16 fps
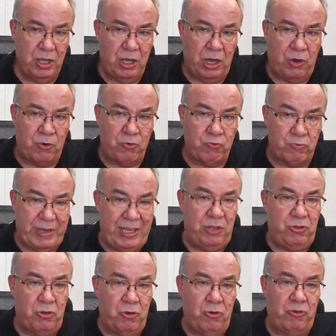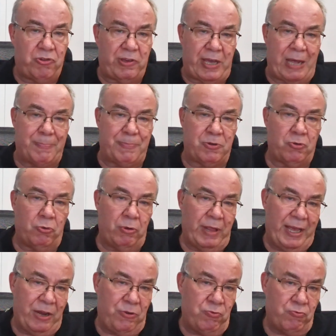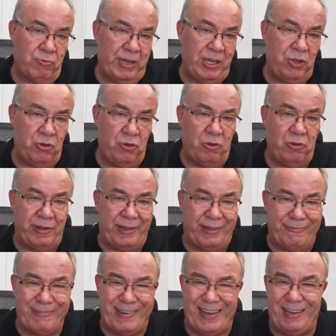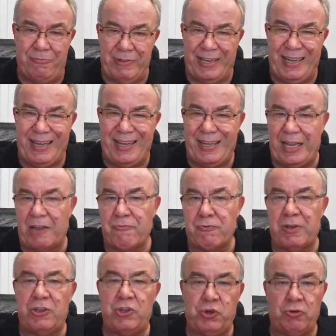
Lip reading: reuse capital and re-leverage